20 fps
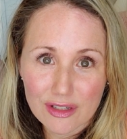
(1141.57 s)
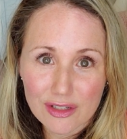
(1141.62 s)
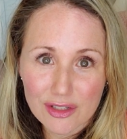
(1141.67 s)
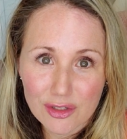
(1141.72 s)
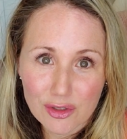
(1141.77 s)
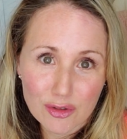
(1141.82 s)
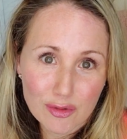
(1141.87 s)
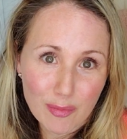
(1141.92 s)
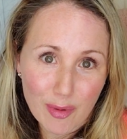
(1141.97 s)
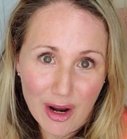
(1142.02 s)

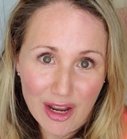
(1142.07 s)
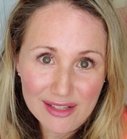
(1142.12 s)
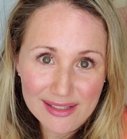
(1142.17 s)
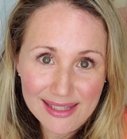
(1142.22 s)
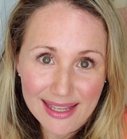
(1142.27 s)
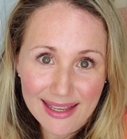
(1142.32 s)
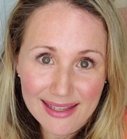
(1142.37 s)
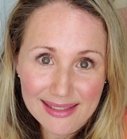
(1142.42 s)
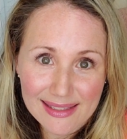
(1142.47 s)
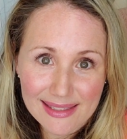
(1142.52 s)
to the
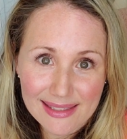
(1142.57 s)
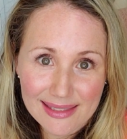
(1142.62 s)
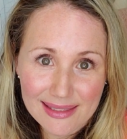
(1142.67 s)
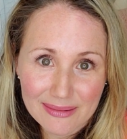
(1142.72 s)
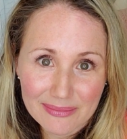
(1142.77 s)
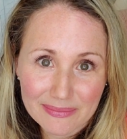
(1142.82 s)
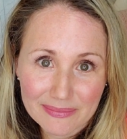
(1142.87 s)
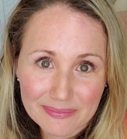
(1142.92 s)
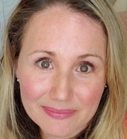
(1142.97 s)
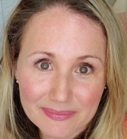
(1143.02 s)
process.
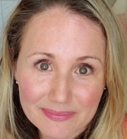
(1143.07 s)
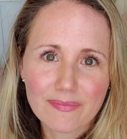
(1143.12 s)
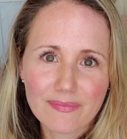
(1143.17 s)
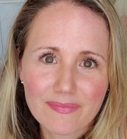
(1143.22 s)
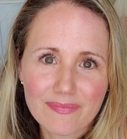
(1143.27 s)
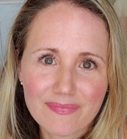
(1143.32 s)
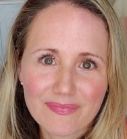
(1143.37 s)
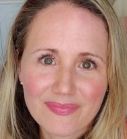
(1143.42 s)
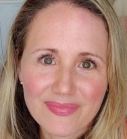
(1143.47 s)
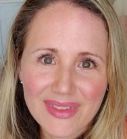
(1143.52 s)

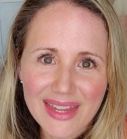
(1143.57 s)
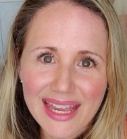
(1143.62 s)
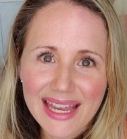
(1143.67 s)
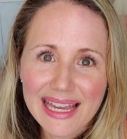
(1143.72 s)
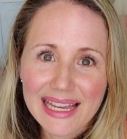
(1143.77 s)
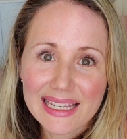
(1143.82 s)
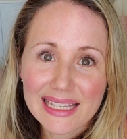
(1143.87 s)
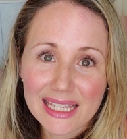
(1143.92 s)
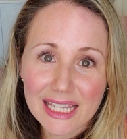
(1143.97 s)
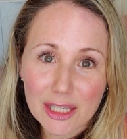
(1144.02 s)

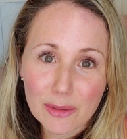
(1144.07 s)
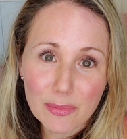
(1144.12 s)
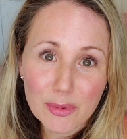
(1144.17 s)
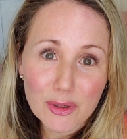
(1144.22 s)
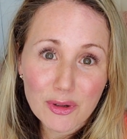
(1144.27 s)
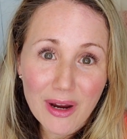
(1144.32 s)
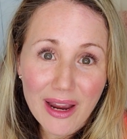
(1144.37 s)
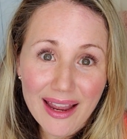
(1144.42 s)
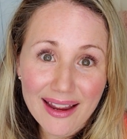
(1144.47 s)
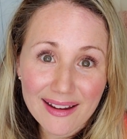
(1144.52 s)
Keep
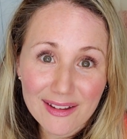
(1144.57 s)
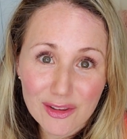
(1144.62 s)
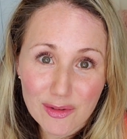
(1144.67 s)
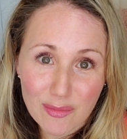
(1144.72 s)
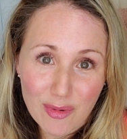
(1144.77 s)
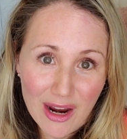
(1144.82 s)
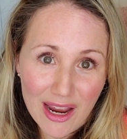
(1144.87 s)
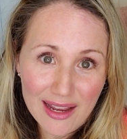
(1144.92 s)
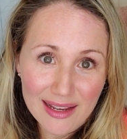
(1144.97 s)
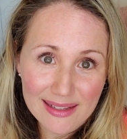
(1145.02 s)
your eye on the
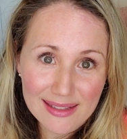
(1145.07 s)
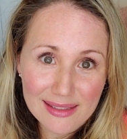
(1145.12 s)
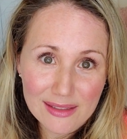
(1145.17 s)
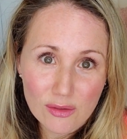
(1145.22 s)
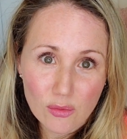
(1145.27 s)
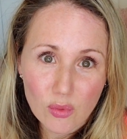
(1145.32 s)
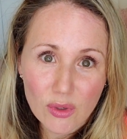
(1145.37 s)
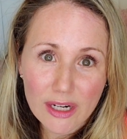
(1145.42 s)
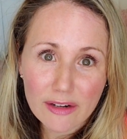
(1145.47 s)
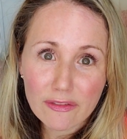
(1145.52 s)
prize.
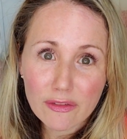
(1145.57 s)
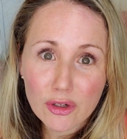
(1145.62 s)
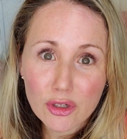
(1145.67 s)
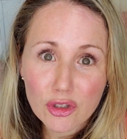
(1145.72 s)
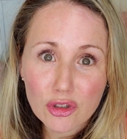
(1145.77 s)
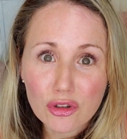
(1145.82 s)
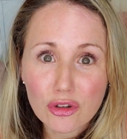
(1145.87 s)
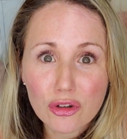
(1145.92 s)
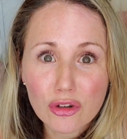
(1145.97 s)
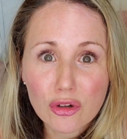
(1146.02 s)
Whatever
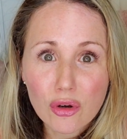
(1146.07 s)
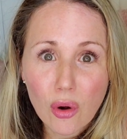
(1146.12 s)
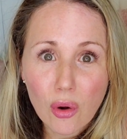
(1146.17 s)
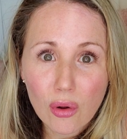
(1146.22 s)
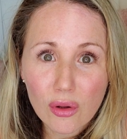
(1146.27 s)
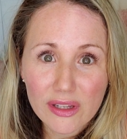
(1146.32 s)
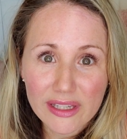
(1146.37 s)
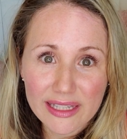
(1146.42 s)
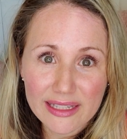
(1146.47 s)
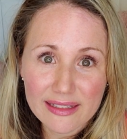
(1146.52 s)
your
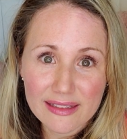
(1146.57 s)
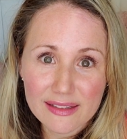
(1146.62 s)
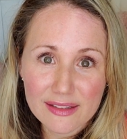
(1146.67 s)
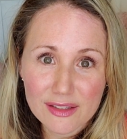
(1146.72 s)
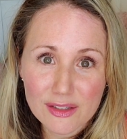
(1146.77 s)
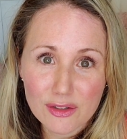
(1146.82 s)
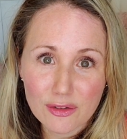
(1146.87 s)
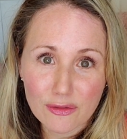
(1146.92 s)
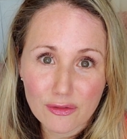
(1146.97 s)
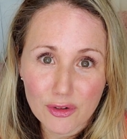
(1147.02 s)
goal
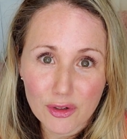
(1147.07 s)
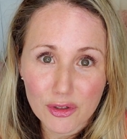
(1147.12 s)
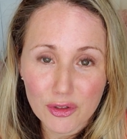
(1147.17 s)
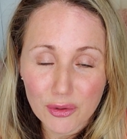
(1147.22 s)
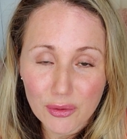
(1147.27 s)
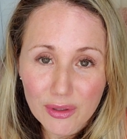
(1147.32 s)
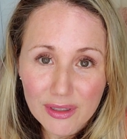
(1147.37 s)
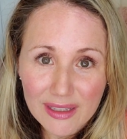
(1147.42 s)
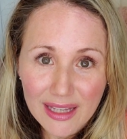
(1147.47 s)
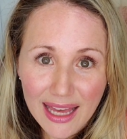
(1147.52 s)
is for
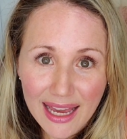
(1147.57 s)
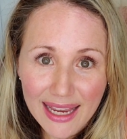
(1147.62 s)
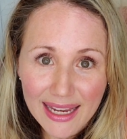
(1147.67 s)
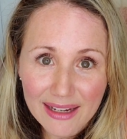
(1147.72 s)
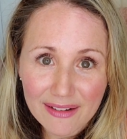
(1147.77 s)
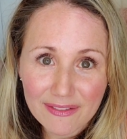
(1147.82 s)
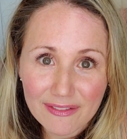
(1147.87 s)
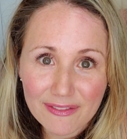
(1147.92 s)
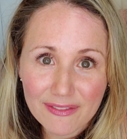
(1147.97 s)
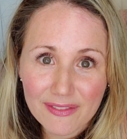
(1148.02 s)
your
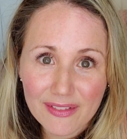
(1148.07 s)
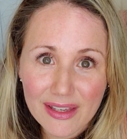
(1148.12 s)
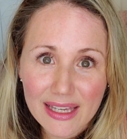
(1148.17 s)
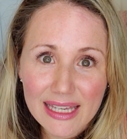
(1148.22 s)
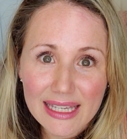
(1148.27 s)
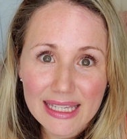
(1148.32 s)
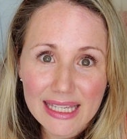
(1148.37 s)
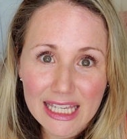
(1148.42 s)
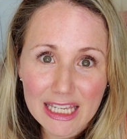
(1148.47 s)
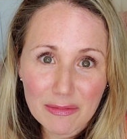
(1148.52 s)
life,
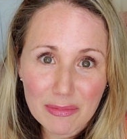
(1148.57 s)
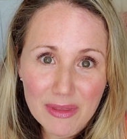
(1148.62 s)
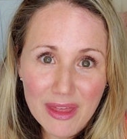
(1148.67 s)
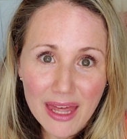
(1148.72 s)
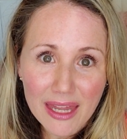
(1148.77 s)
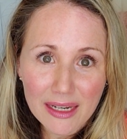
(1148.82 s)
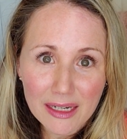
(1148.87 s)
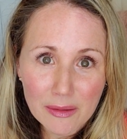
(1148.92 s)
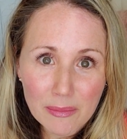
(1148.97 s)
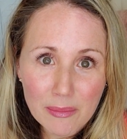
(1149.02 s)
keep
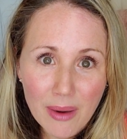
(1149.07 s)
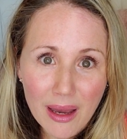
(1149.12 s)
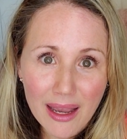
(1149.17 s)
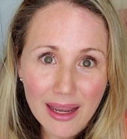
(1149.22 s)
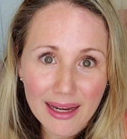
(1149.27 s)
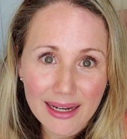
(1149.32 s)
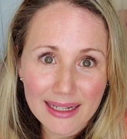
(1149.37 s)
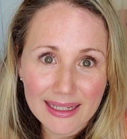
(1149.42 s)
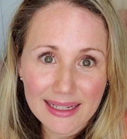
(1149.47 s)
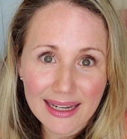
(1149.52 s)
that in
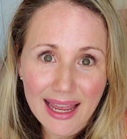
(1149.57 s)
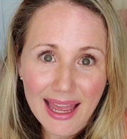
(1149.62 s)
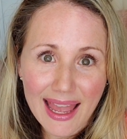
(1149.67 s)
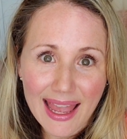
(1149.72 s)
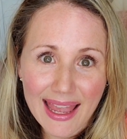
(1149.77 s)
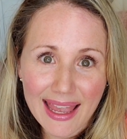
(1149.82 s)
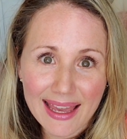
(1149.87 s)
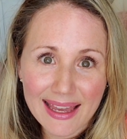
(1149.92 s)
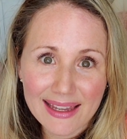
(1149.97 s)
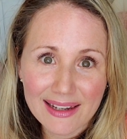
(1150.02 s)
mind
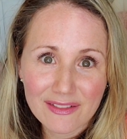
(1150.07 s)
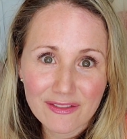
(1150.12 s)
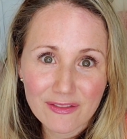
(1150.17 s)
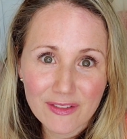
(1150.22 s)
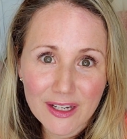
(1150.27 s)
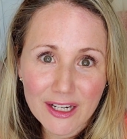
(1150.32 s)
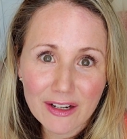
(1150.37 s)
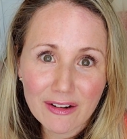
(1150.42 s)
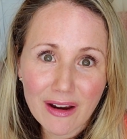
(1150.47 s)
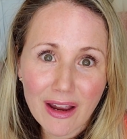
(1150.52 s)
and
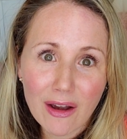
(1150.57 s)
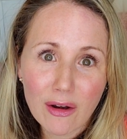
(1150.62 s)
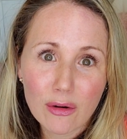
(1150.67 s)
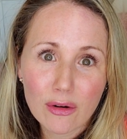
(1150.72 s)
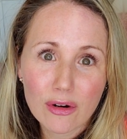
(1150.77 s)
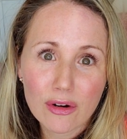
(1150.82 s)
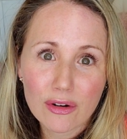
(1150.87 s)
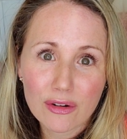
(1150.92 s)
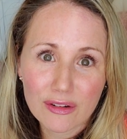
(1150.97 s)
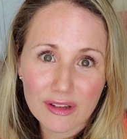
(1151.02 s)
figure out
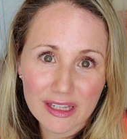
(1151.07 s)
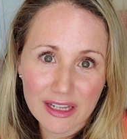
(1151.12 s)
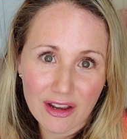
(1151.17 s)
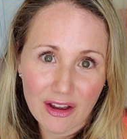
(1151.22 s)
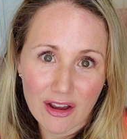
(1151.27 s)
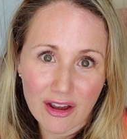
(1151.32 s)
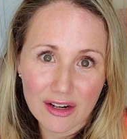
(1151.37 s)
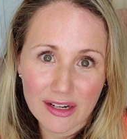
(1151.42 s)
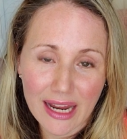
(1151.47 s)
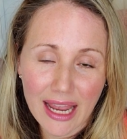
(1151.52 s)
early
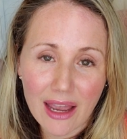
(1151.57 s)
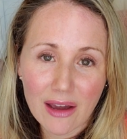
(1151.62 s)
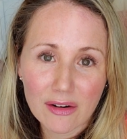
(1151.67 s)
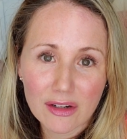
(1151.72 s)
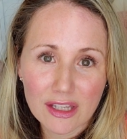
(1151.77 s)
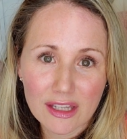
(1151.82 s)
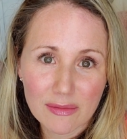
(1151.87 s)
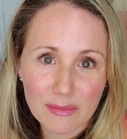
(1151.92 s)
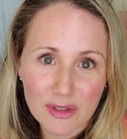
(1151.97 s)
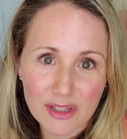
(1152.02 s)
on how to
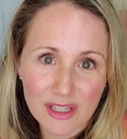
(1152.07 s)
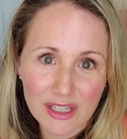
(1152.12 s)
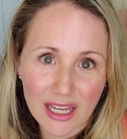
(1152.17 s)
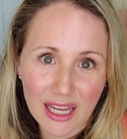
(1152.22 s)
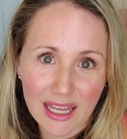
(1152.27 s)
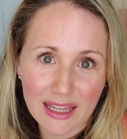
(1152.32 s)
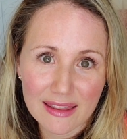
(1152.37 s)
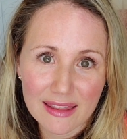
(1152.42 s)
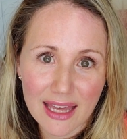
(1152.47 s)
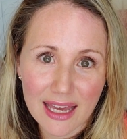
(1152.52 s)

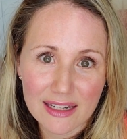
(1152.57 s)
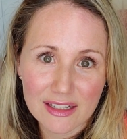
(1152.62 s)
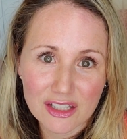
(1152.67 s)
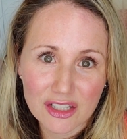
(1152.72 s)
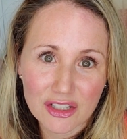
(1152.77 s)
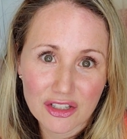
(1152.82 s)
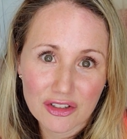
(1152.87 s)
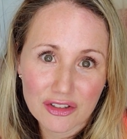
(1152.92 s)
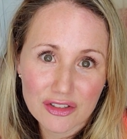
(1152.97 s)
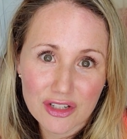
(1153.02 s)
communicate that to
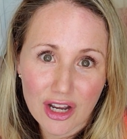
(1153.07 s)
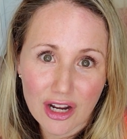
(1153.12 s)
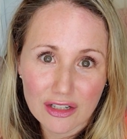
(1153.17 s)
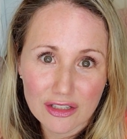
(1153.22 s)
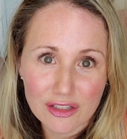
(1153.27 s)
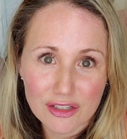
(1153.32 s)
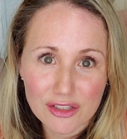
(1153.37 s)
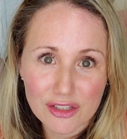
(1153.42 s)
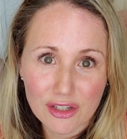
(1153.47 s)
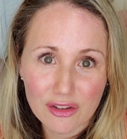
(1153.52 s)
your
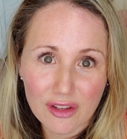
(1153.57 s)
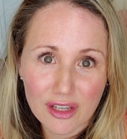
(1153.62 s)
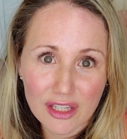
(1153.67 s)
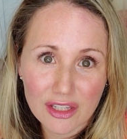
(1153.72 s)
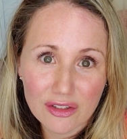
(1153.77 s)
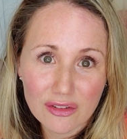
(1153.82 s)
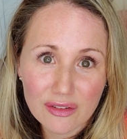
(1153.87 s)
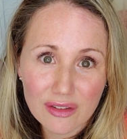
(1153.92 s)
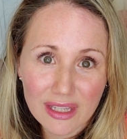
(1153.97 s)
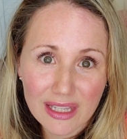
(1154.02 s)
doctor so that
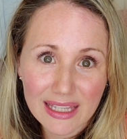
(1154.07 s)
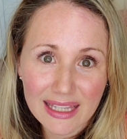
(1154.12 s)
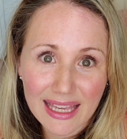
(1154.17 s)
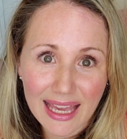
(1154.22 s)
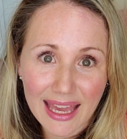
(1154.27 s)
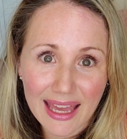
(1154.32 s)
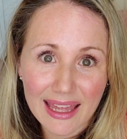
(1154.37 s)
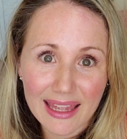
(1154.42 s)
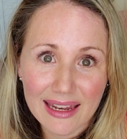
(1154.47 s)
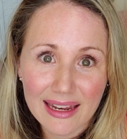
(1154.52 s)
you can
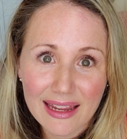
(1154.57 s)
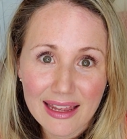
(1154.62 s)
get